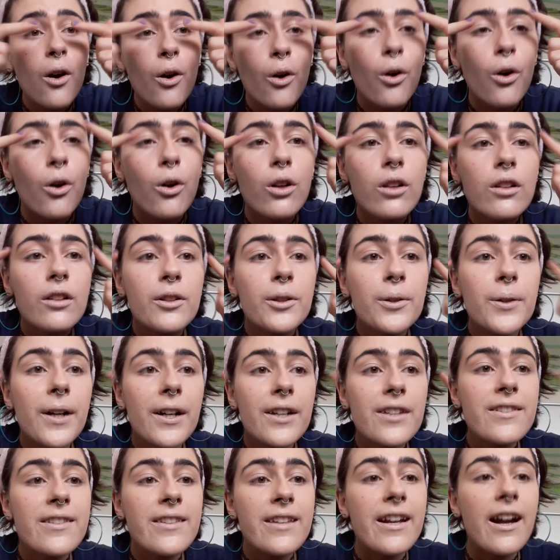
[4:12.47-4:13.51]
all
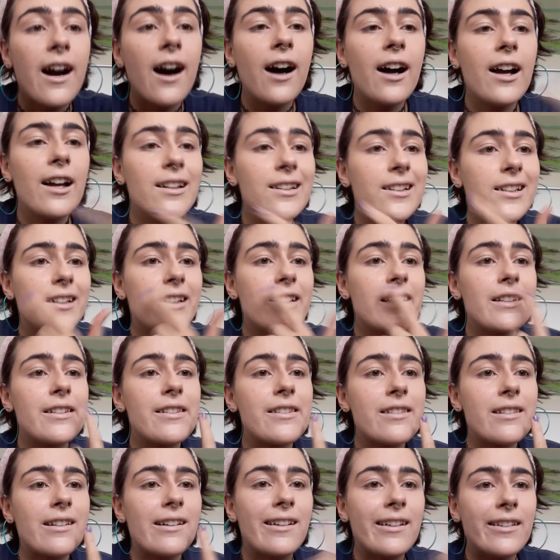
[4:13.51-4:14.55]
across the
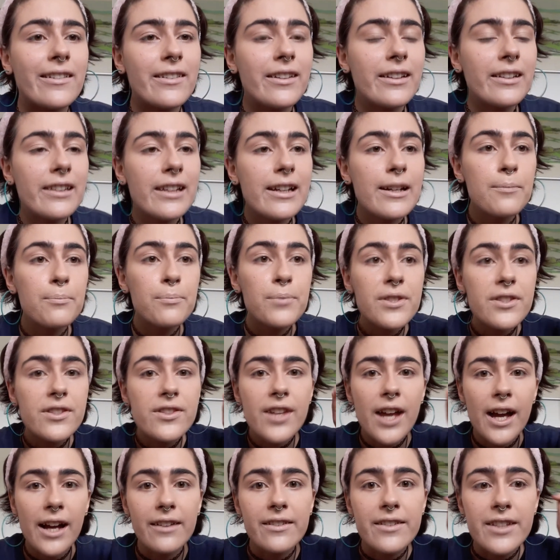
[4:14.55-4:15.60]
eyelids, on the lips,
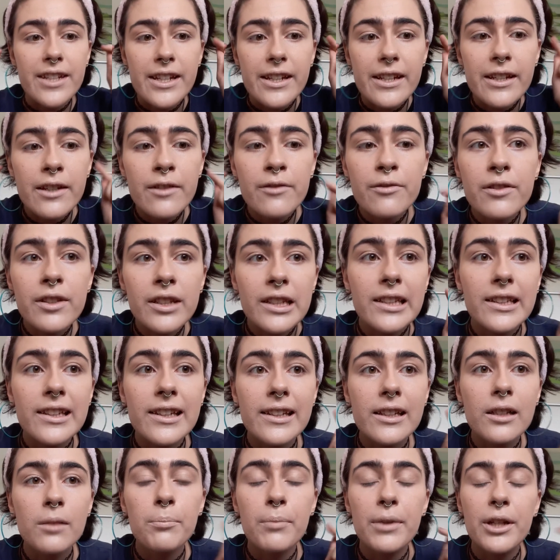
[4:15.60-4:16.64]
and even a
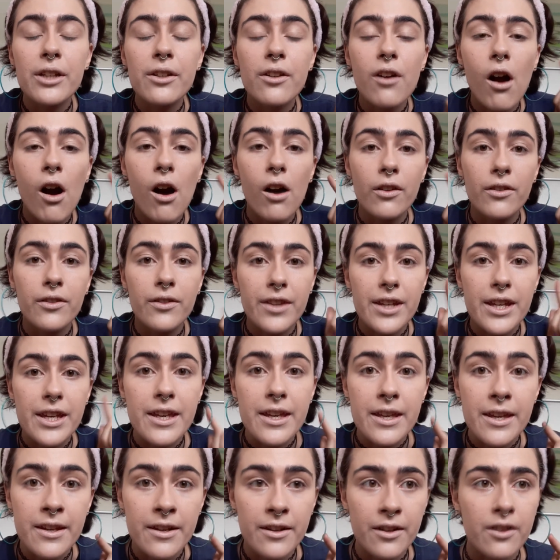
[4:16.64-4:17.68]
little bit on the
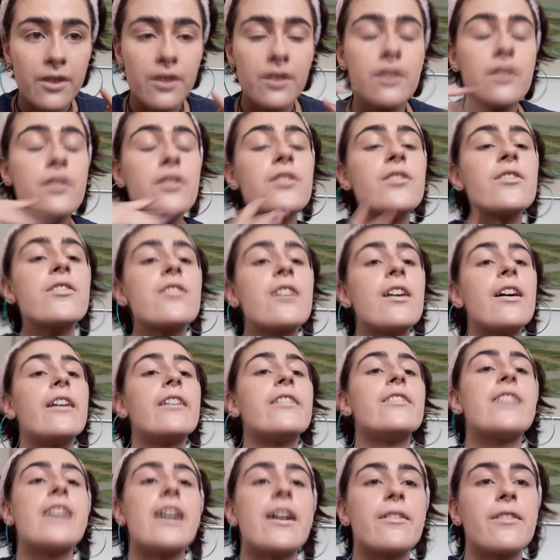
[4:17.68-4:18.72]
ears
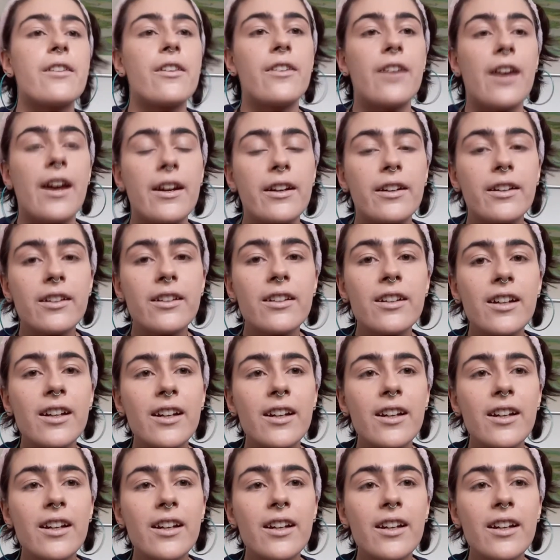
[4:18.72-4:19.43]
and down the neck.